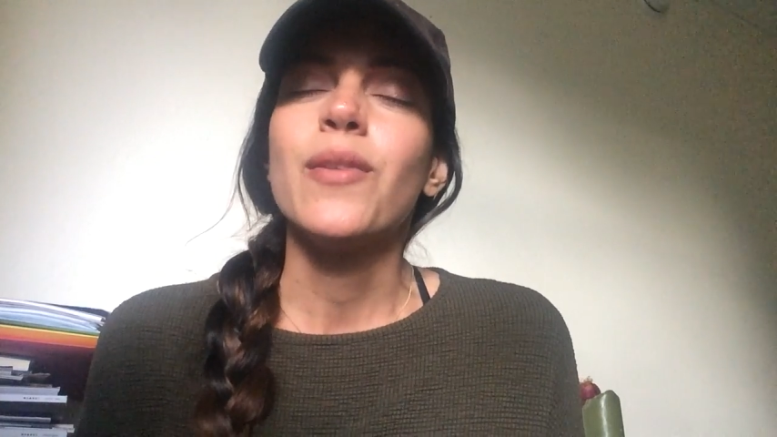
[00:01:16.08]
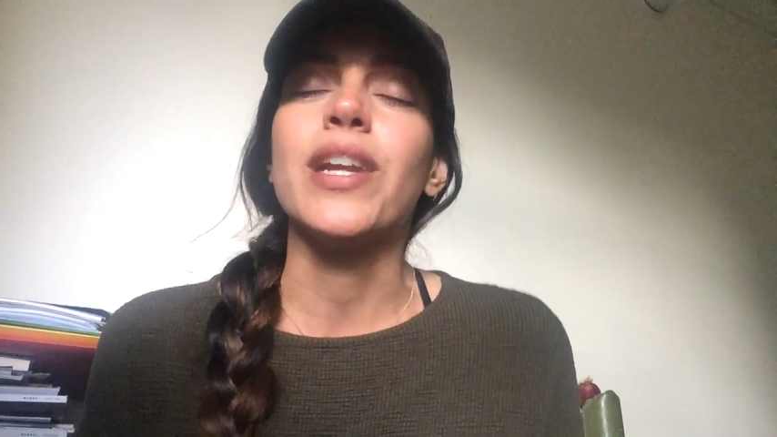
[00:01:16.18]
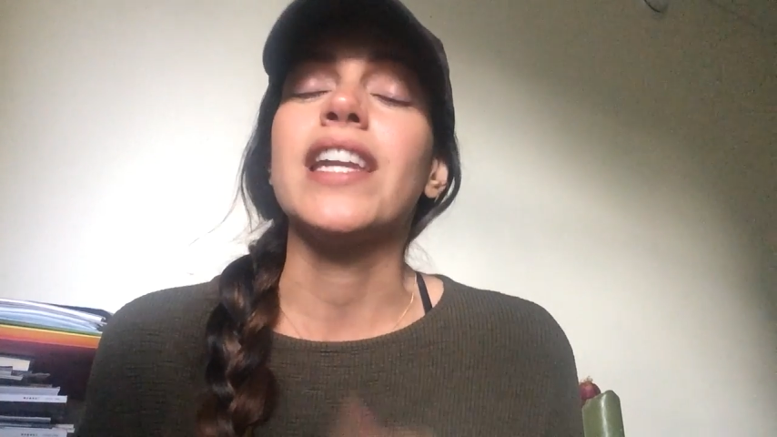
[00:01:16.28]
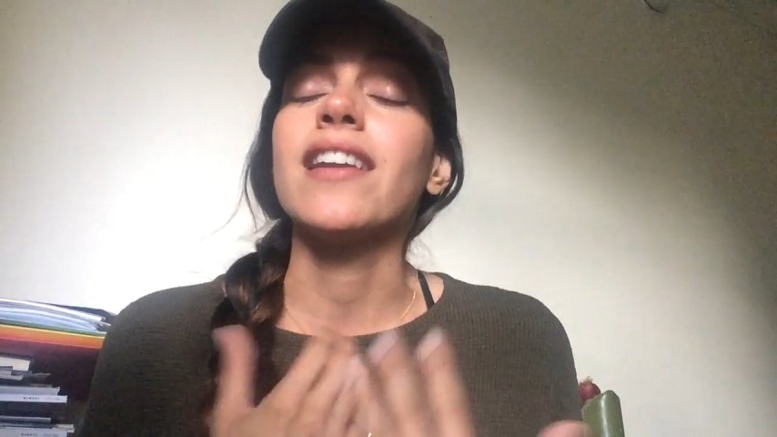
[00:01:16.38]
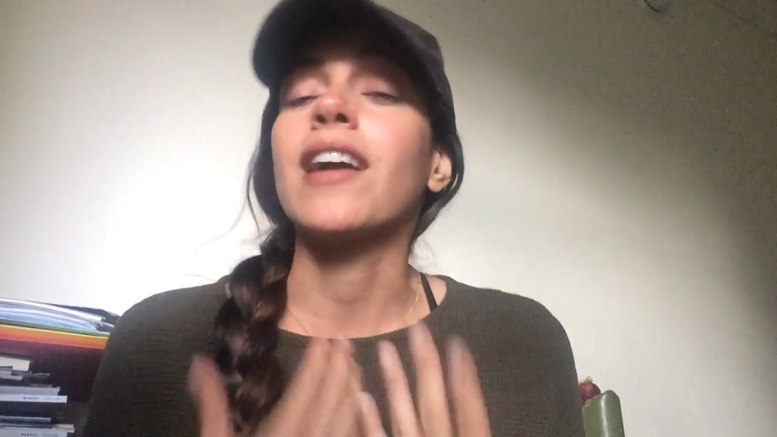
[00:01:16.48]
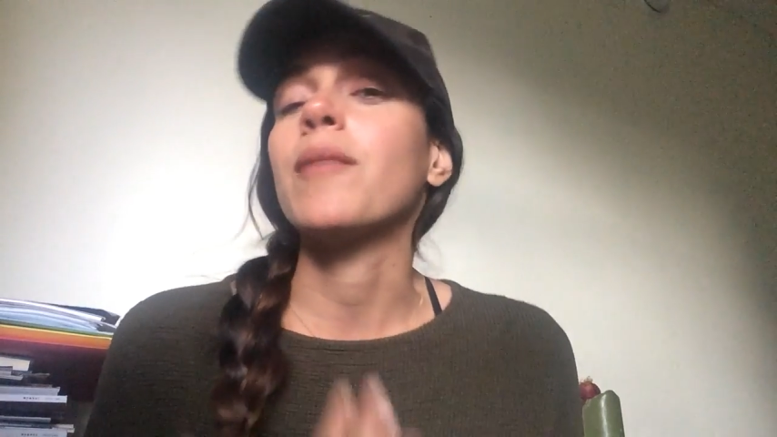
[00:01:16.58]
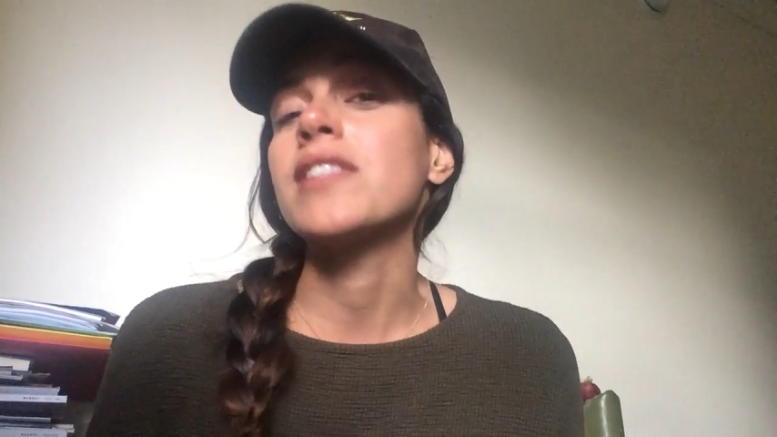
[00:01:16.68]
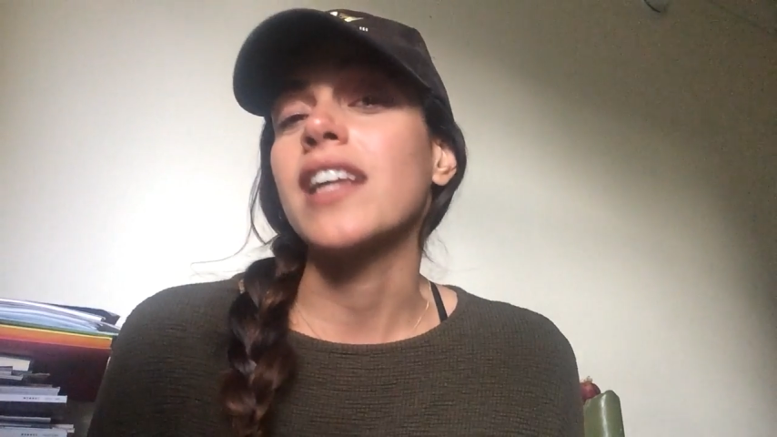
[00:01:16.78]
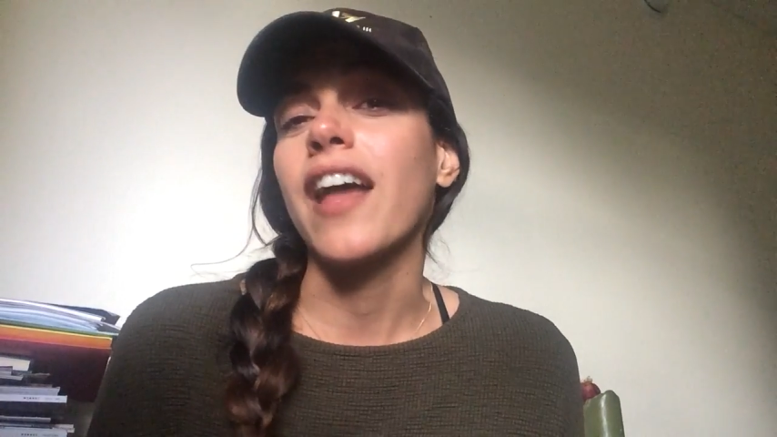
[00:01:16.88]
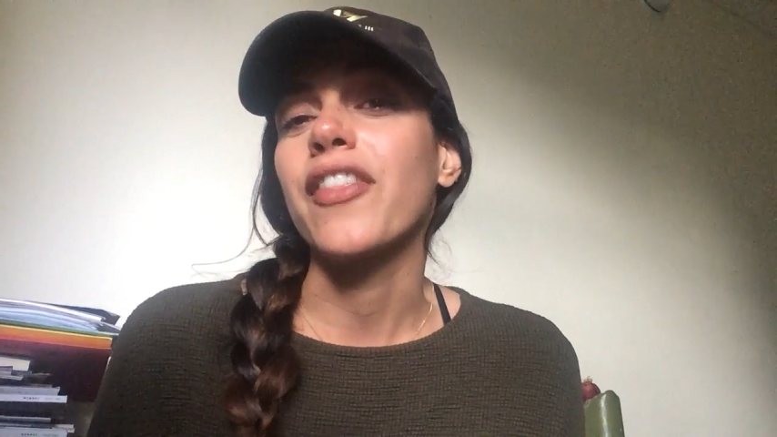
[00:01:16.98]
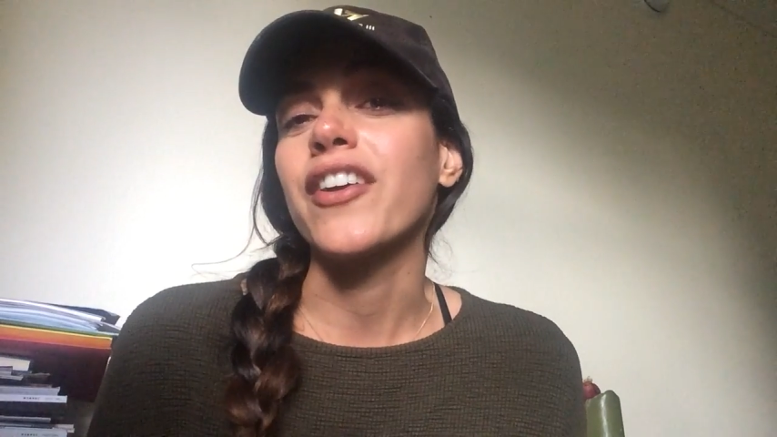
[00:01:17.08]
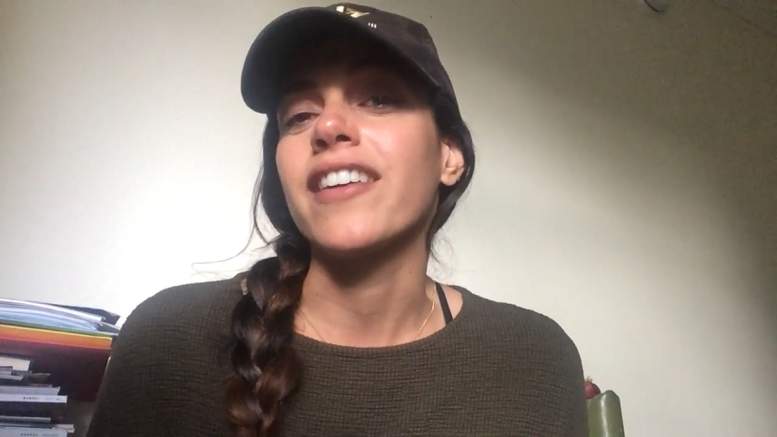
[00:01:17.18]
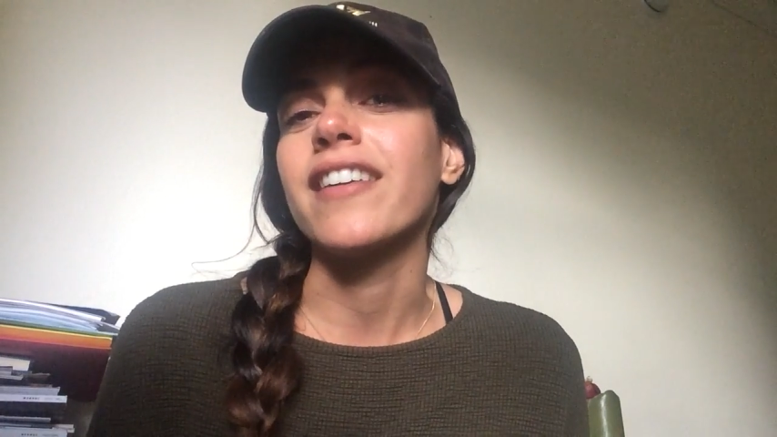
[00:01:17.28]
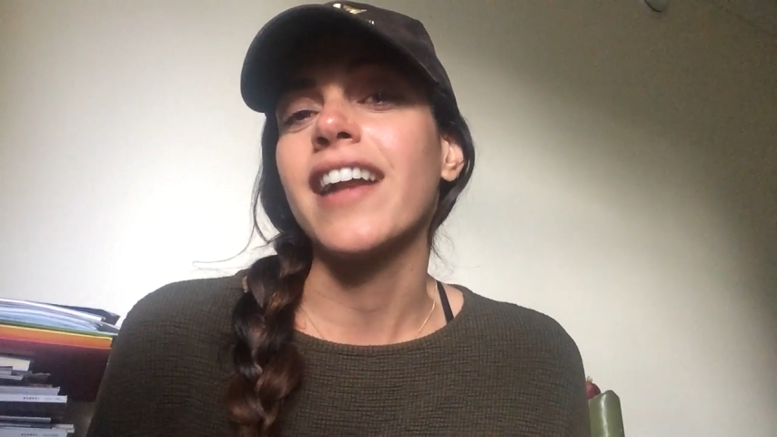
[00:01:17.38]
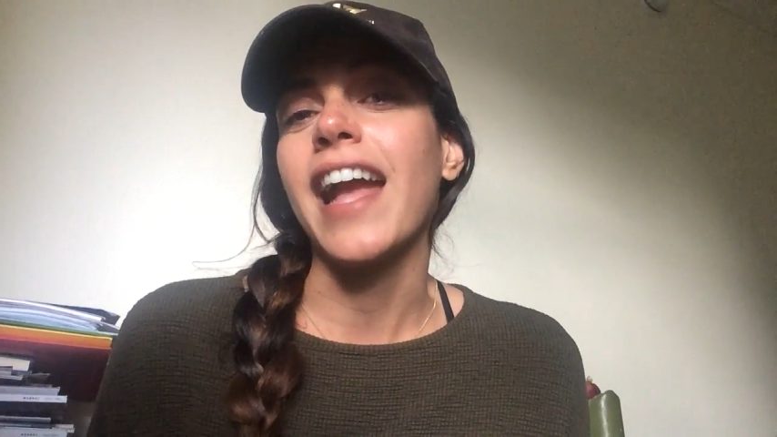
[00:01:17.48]
we need to come
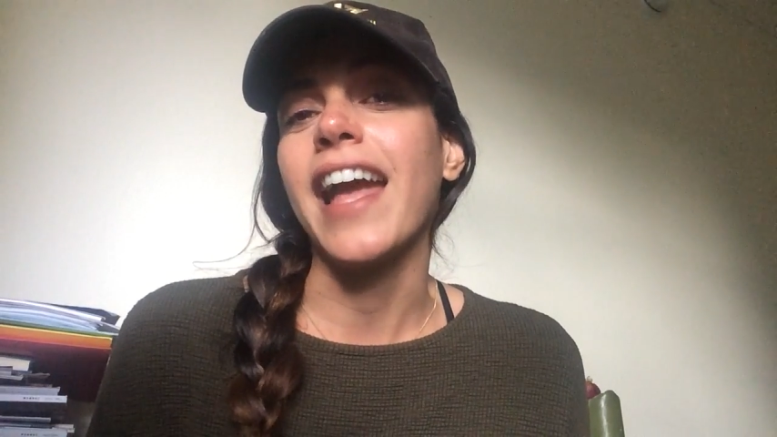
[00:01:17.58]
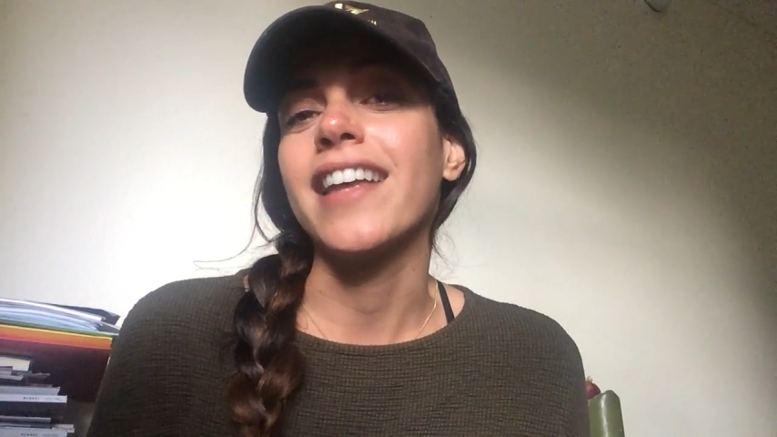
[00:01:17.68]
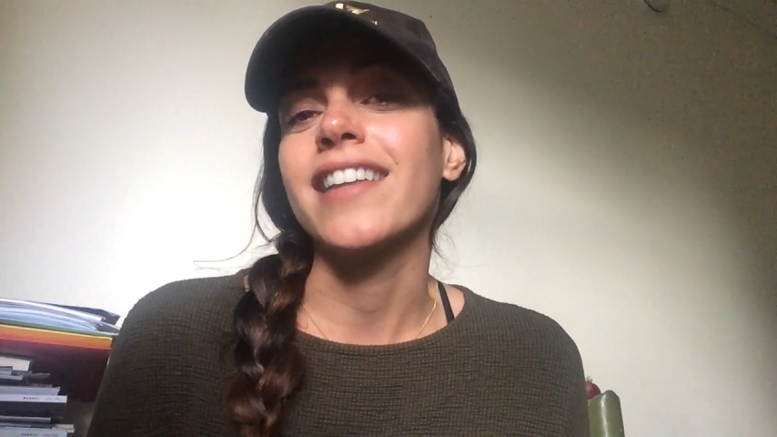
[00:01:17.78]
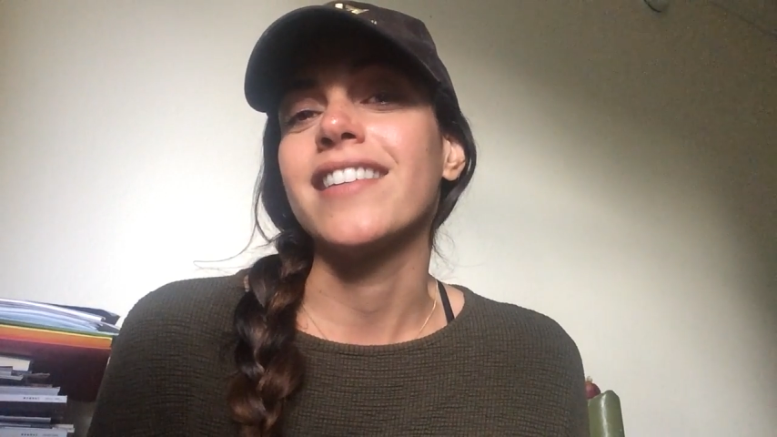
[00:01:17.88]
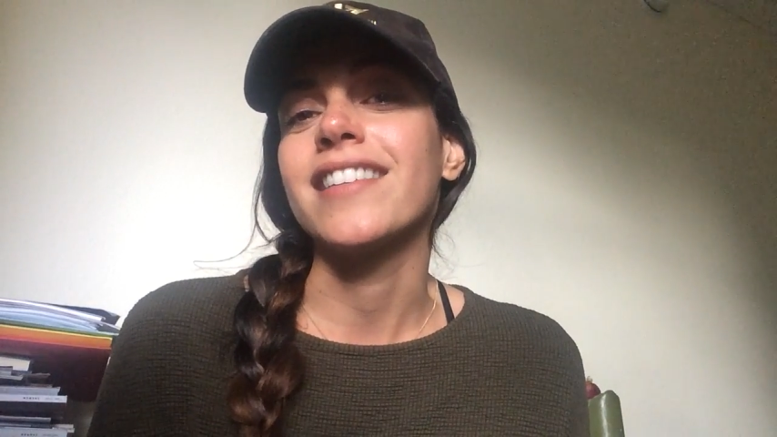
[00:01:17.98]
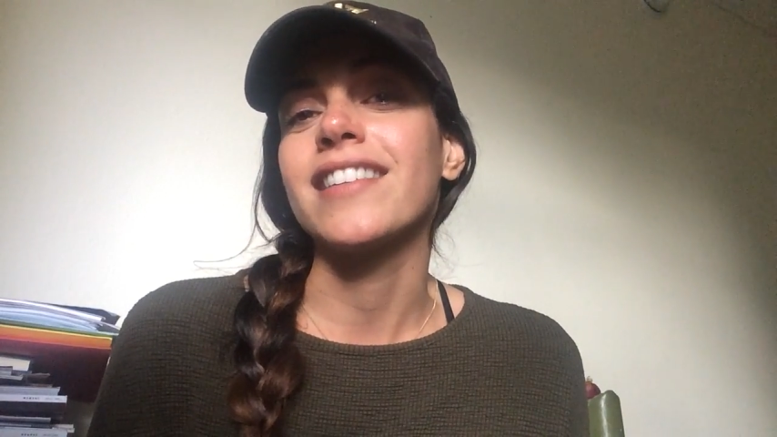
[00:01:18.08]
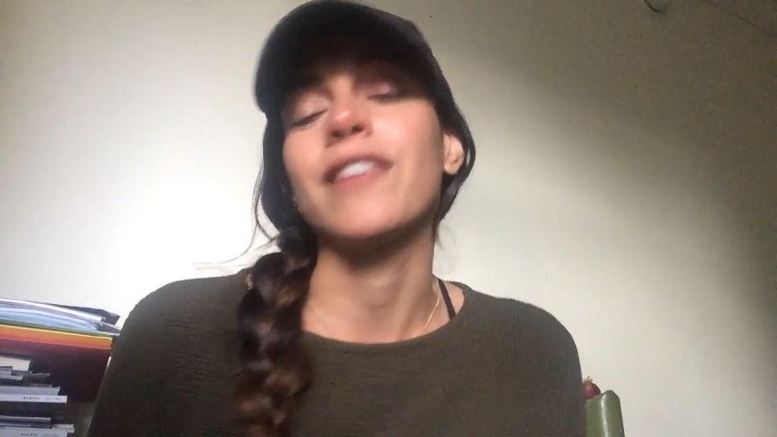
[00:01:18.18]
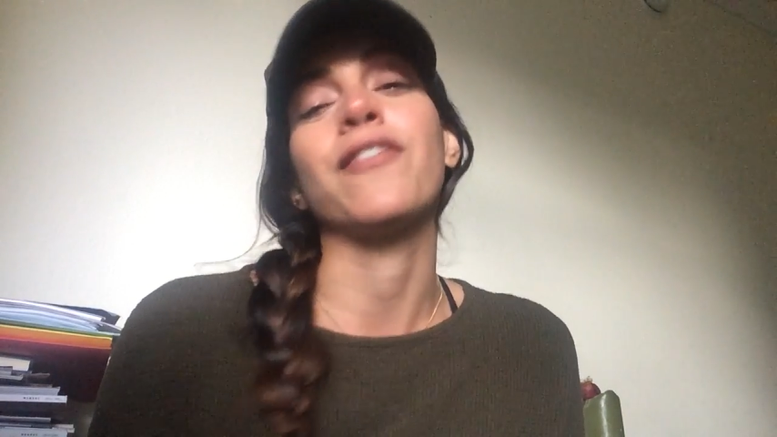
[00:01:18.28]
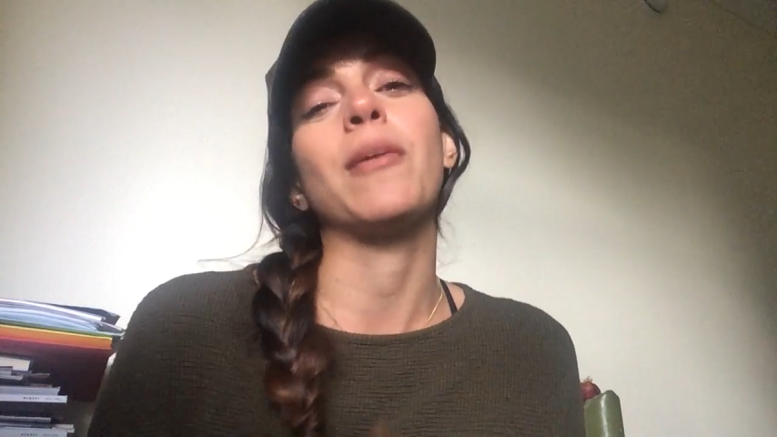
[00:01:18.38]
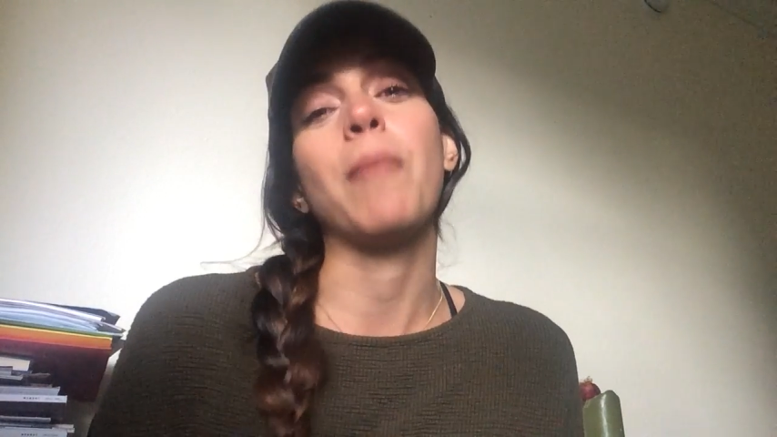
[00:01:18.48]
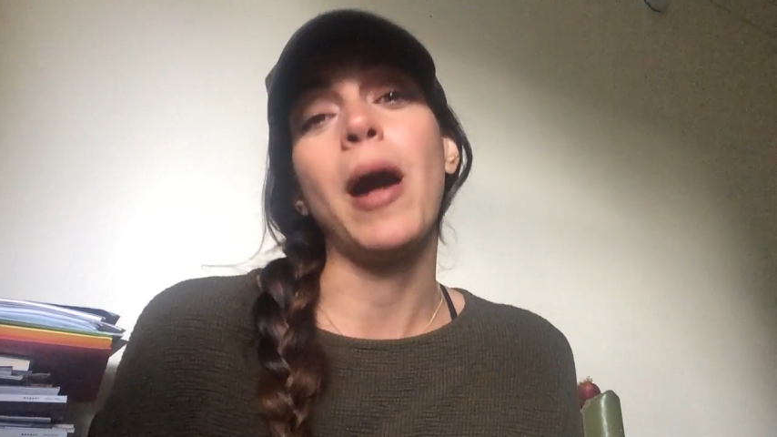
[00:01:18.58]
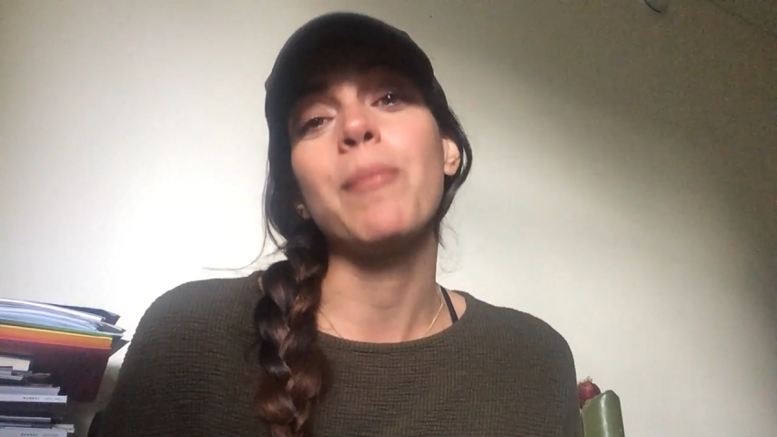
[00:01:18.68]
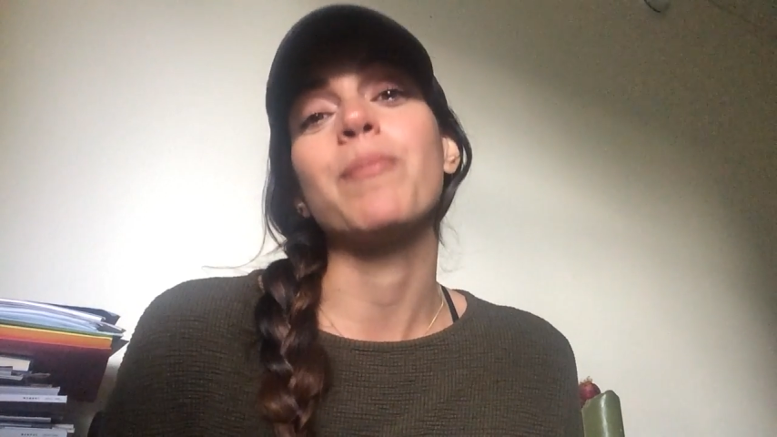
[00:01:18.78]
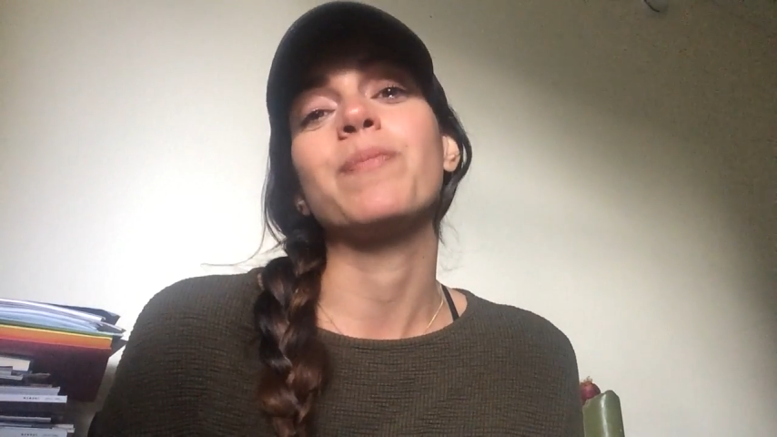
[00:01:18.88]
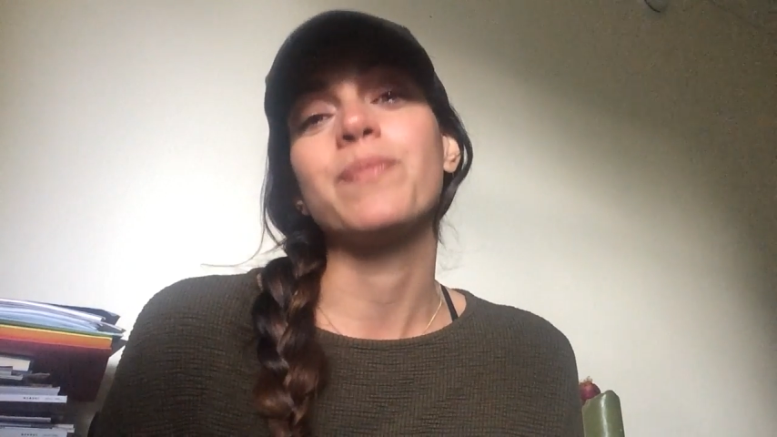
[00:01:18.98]
together and lift them up.